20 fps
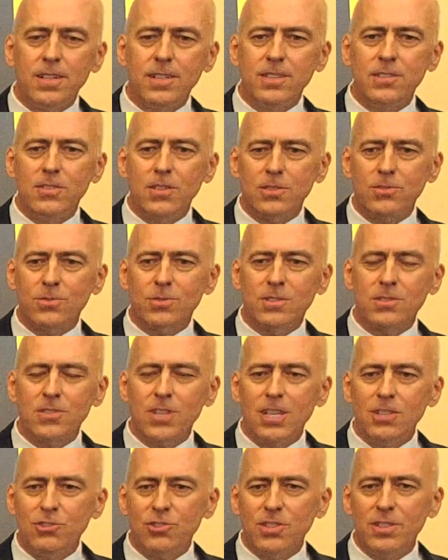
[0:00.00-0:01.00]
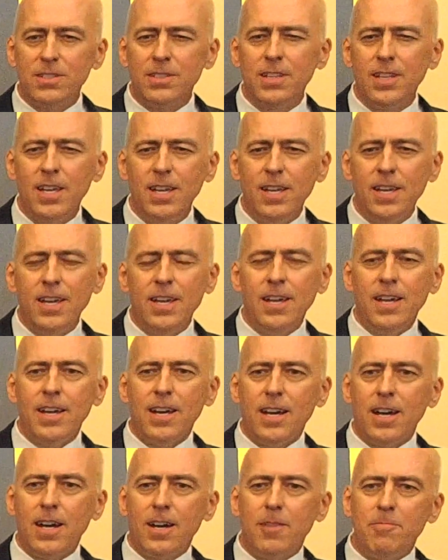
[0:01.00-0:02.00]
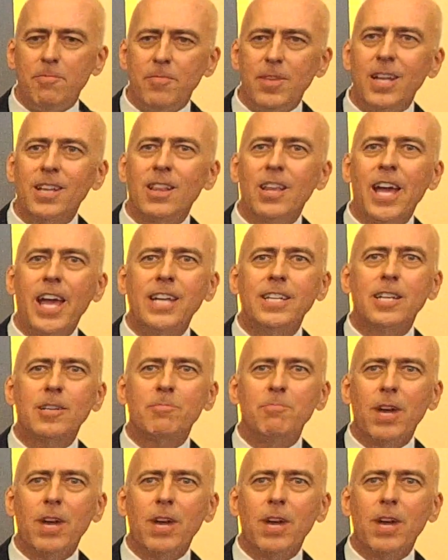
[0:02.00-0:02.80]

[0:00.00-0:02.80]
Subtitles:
industrialization. Atlantic